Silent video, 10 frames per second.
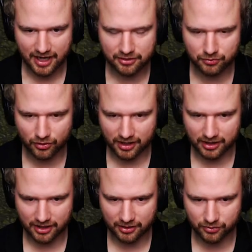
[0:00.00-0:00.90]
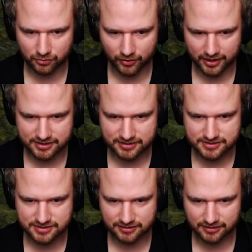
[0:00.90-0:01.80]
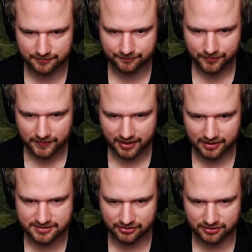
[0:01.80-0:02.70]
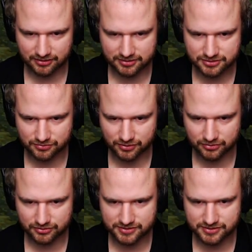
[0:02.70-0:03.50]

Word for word: I will wait until... Geldarin Lord Oro